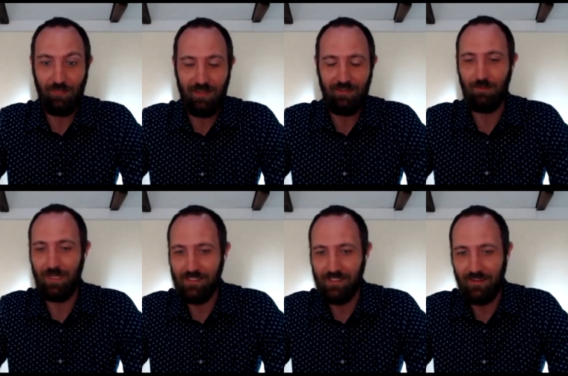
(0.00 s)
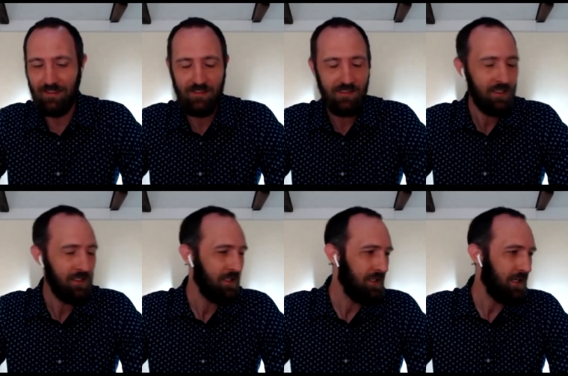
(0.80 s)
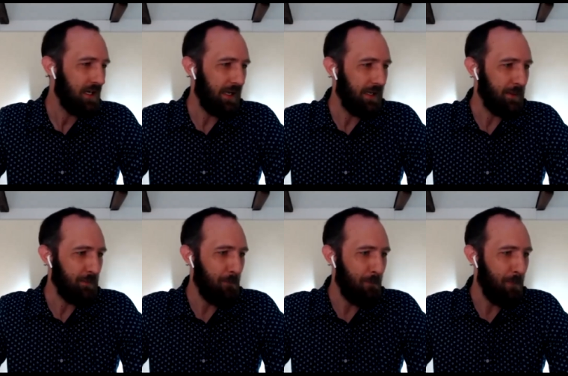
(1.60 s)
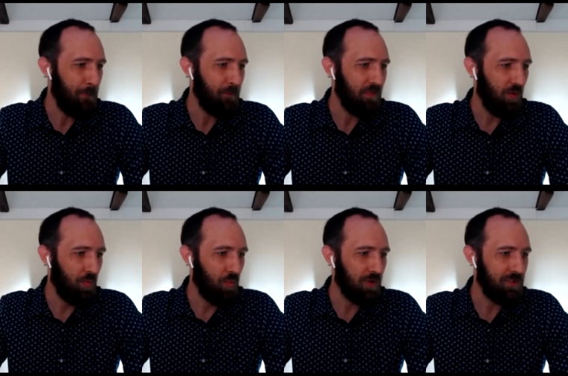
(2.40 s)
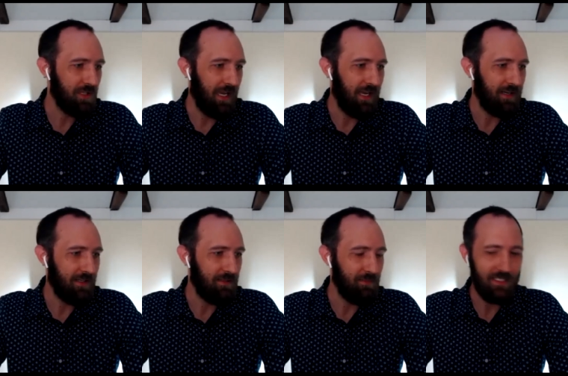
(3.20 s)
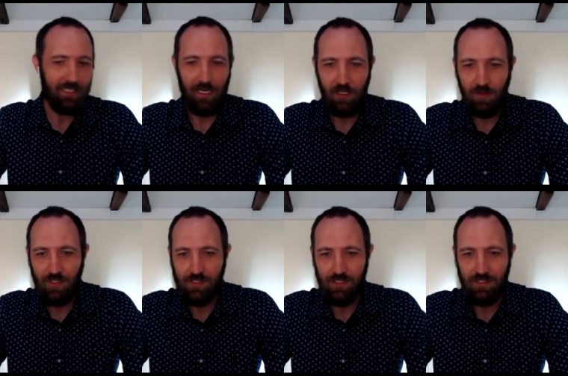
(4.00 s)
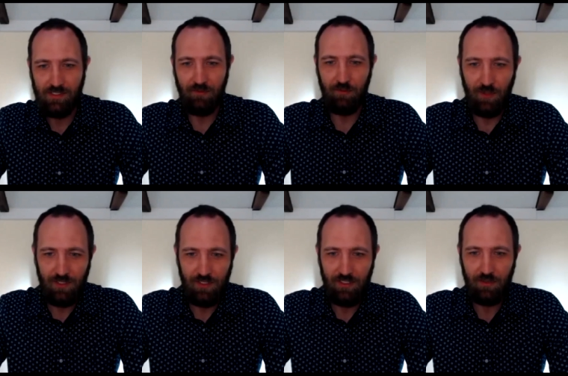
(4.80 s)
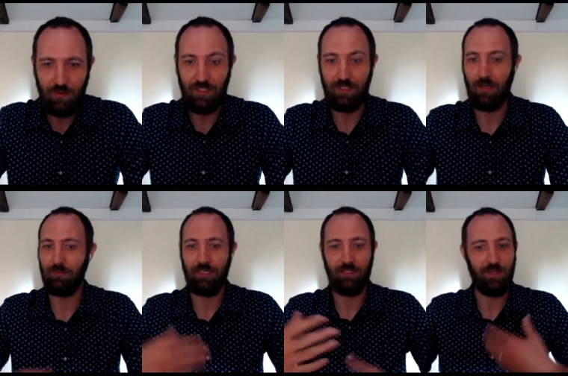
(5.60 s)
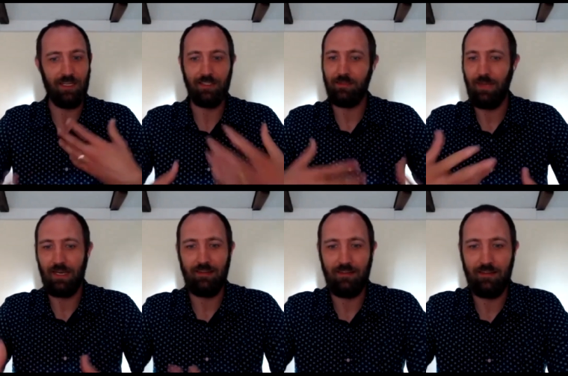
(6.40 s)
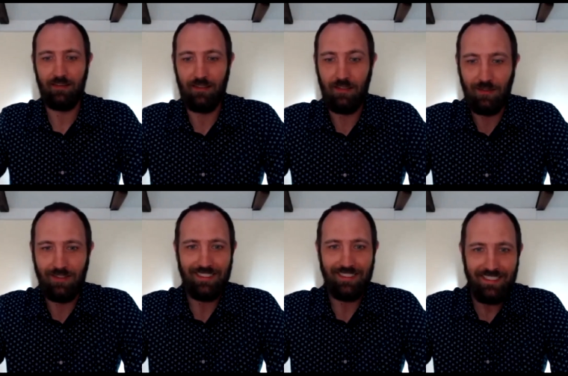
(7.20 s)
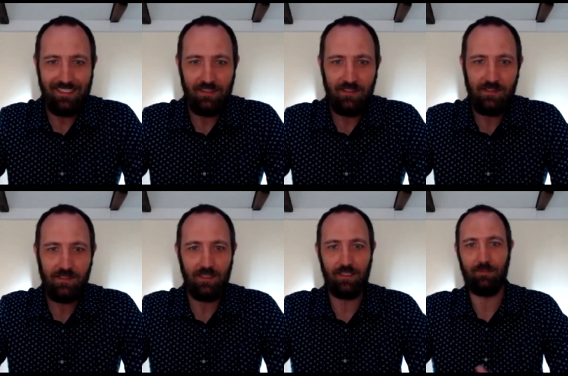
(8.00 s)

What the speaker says: even the basic things. And worked at Mataio as a software engineer doing augmented reality back in the early teens.